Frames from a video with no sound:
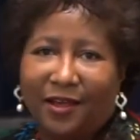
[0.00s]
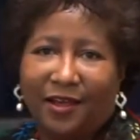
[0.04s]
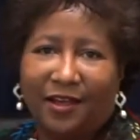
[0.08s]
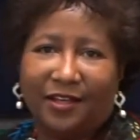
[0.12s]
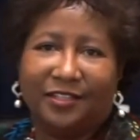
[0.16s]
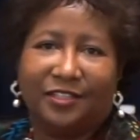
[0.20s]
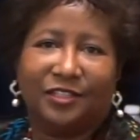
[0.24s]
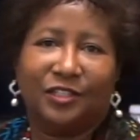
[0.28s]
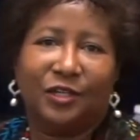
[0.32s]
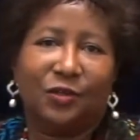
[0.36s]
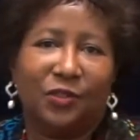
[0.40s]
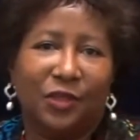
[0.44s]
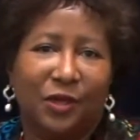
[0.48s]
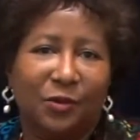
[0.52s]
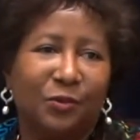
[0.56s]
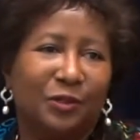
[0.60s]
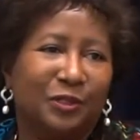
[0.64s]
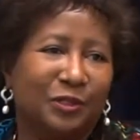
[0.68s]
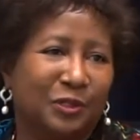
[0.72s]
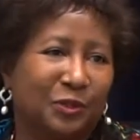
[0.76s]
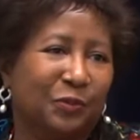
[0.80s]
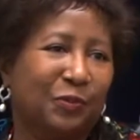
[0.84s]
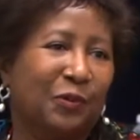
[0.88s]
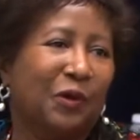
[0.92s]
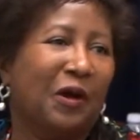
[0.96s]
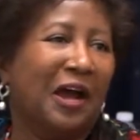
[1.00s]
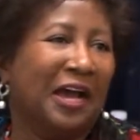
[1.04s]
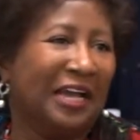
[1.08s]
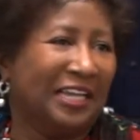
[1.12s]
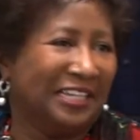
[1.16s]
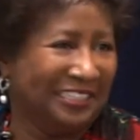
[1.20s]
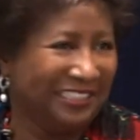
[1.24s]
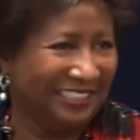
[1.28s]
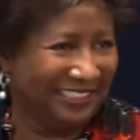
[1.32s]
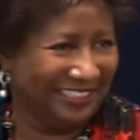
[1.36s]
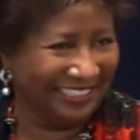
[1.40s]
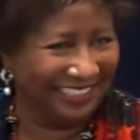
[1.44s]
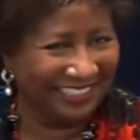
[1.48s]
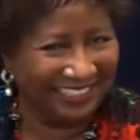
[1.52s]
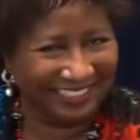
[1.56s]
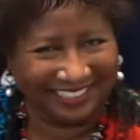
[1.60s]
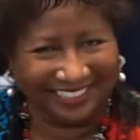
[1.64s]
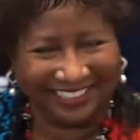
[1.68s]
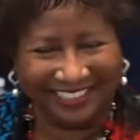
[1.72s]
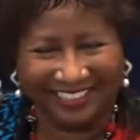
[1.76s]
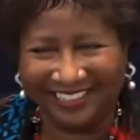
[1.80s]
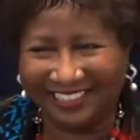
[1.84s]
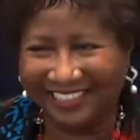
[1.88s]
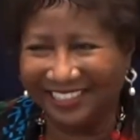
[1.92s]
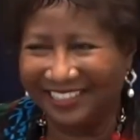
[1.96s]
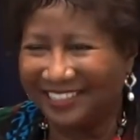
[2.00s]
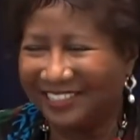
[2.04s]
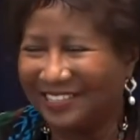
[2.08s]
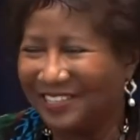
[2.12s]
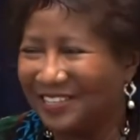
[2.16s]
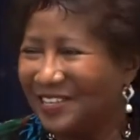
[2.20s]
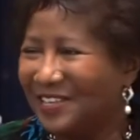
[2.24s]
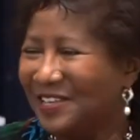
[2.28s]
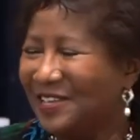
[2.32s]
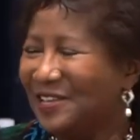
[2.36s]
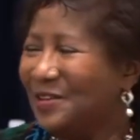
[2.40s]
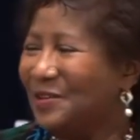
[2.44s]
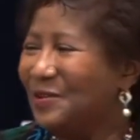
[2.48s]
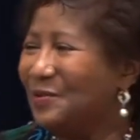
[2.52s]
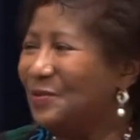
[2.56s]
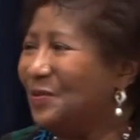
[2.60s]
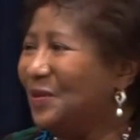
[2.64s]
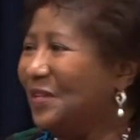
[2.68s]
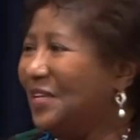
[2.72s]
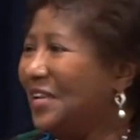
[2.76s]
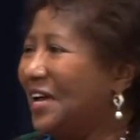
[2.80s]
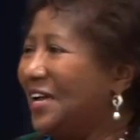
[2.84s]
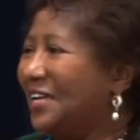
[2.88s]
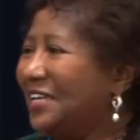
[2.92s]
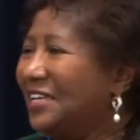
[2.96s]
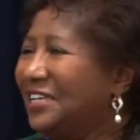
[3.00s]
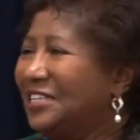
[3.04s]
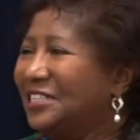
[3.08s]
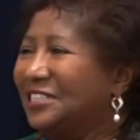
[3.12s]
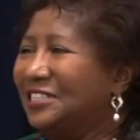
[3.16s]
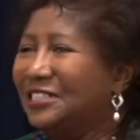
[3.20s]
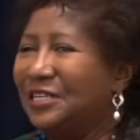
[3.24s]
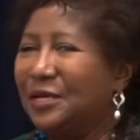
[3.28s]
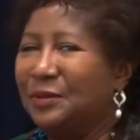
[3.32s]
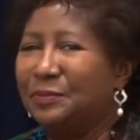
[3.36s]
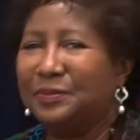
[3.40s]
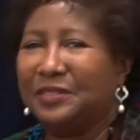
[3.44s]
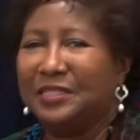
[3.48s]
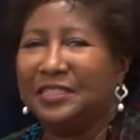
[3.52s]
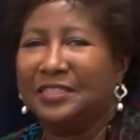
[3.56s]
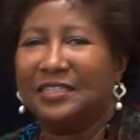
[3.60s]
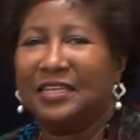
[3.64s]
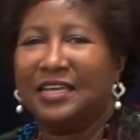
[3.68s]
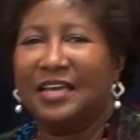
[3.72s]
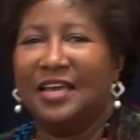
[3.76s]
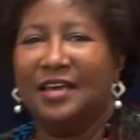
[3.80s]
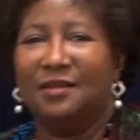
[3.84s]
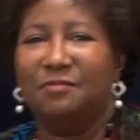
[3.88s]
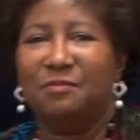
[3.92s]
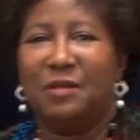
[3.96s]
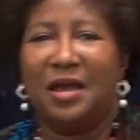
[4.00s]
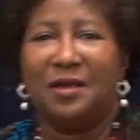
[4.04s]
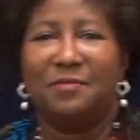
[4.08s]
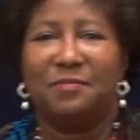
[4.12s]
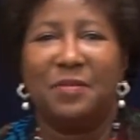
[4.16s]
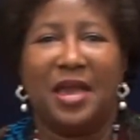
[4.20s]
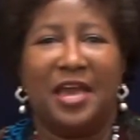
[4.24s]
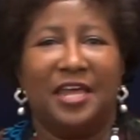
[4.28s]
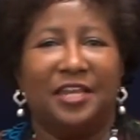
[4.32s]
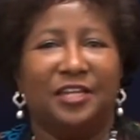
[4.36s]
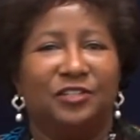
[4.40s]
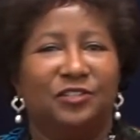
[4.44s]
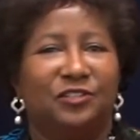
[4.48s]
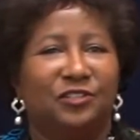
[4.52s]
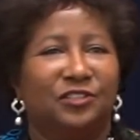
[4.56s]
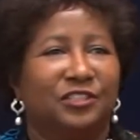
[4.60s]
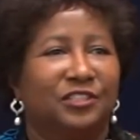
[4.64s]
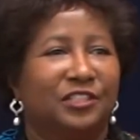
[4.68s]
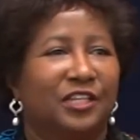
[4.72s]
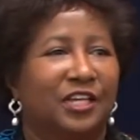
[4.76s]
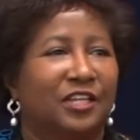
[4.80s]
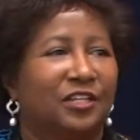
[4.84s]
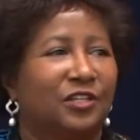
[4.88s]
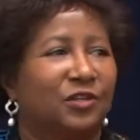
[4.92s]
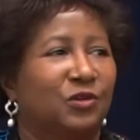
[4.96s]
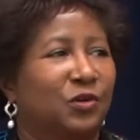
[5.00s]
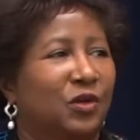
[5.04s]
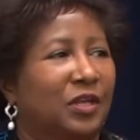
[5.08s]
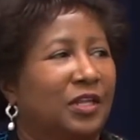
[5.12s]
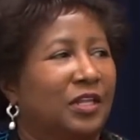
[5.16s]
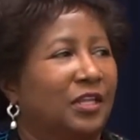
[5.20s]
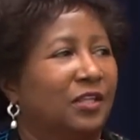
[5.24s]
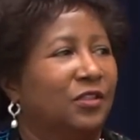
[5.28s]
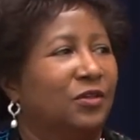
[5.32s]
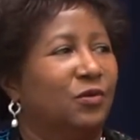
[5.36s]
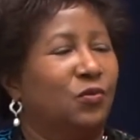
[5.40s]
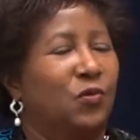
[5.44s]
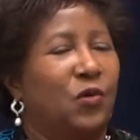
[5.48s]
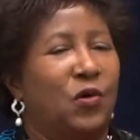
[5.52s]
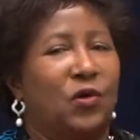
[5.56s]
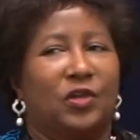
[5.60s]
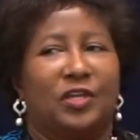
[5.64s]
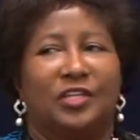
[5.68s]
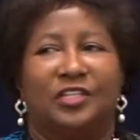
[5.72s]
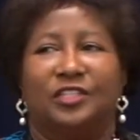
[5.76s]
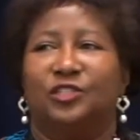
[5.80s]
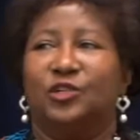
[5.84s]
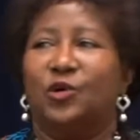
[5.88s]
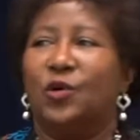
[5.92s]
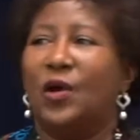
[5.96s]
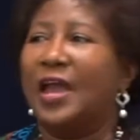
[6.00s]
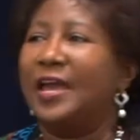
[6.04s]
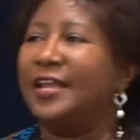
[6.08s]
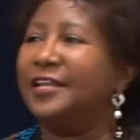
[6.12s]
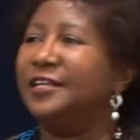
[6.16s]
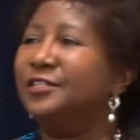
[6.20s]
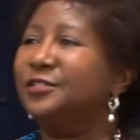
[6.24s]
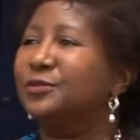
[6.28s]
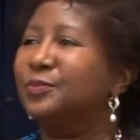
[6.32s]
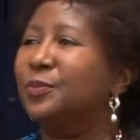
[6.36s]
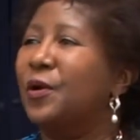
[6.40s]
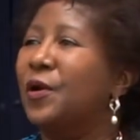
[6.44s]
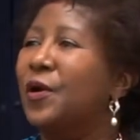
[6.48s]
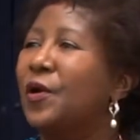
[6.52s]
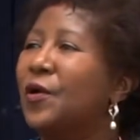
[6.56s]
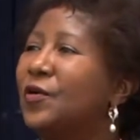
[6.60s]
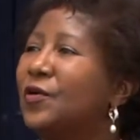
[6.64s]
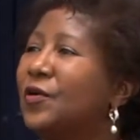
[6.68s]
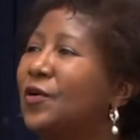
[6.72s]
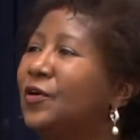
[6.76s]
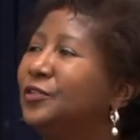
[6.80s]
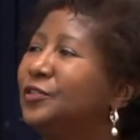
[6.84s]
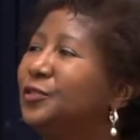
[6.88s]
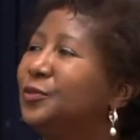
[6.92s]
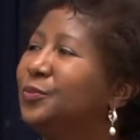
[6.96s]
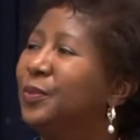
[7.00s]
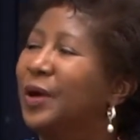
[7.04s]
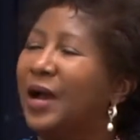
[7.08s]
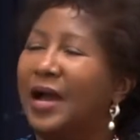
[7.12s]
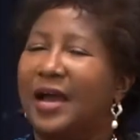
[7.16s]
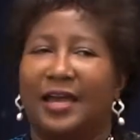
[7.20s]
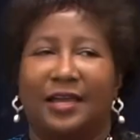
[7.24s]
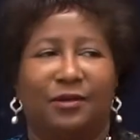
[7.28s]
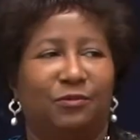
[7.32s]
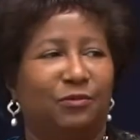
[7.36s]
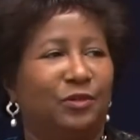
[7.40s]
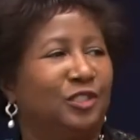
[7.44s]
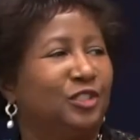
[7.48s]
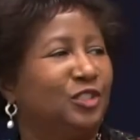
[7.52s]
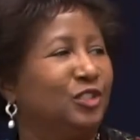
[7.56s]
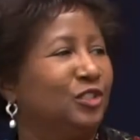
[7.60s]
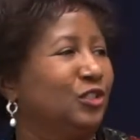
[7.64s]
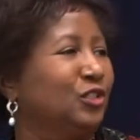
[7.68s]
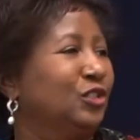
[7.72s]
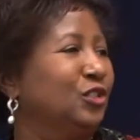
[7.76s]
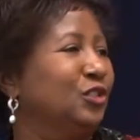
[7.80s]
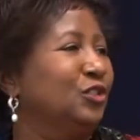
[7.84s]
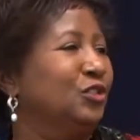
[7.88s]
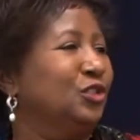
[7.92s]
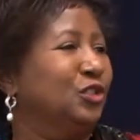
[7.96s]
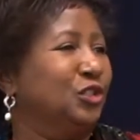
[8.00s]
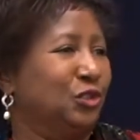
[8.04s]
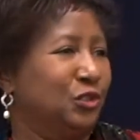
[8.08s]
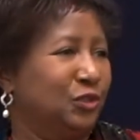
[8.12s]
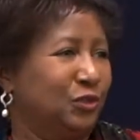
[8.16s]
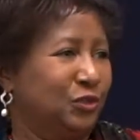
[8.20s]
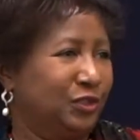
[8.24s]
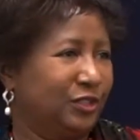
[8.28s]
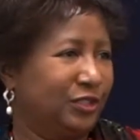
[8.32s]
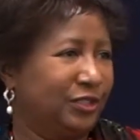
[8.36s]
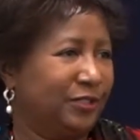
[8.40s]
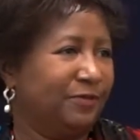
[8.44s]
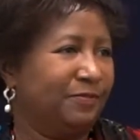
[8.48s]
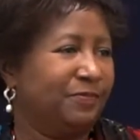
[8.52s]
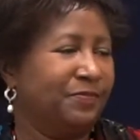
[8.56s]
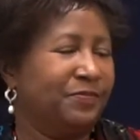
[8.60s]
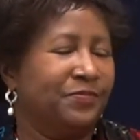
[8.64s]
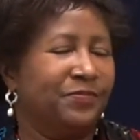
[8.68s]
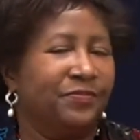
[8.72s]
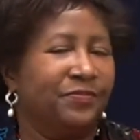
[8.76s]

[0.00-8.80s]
So they were surprised when I accepted. And my manager said, you can either work in Johannesburg or Dubai. Which do you choose?